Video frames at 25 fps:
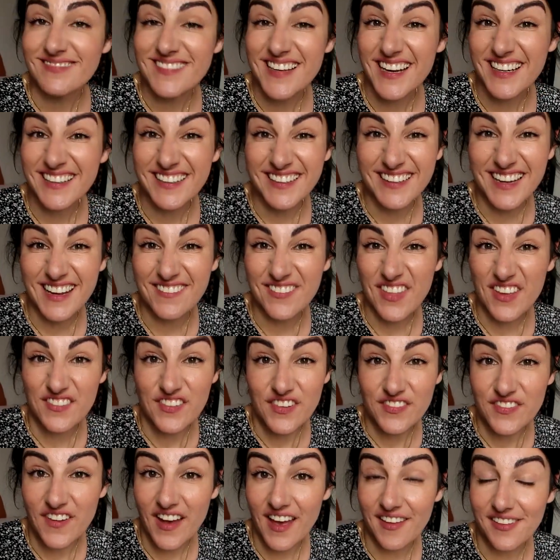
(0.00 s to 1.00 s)
Dad can have that
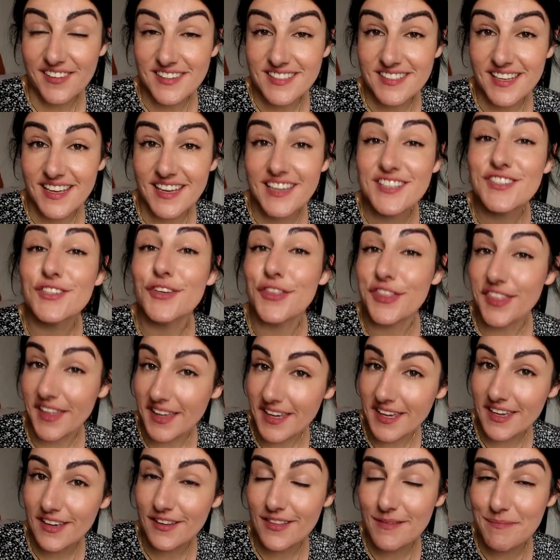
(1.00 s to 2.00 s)
for Father's Day. So
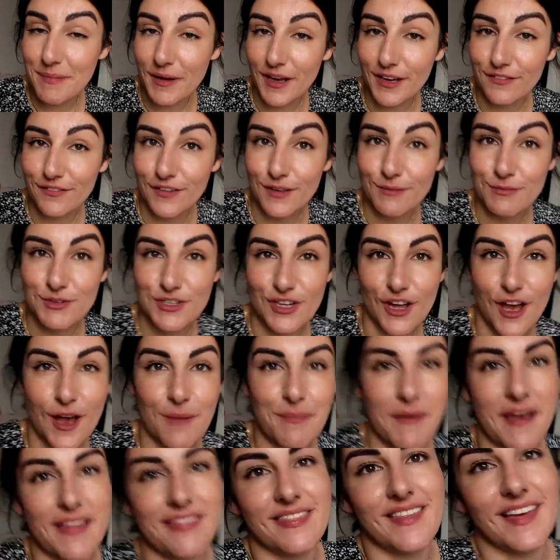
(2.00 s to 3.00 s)
thank you, the perfume
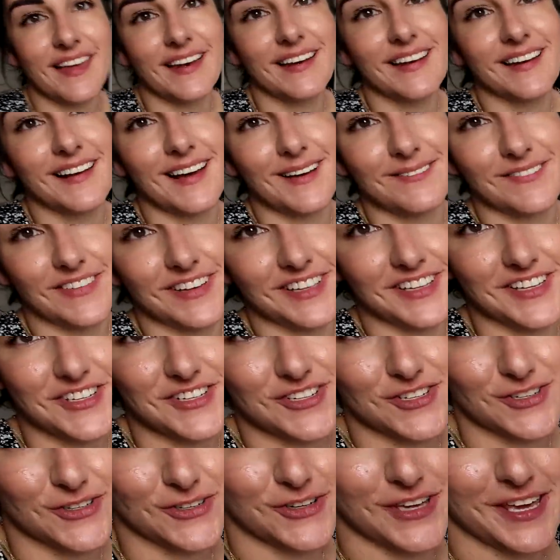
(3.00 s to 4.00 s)
shop. And then I'm going to
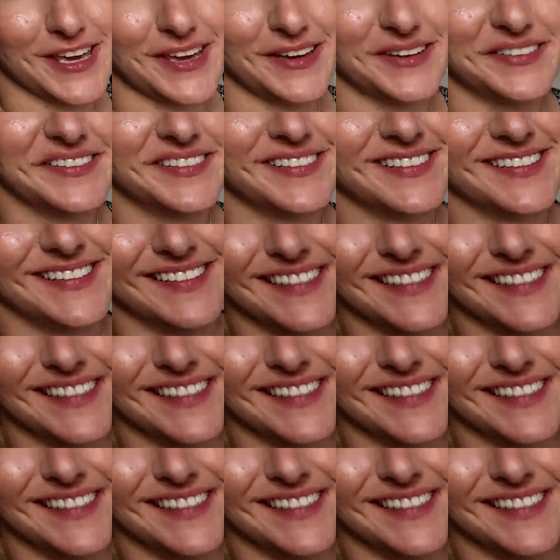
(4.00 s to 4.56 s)
show you...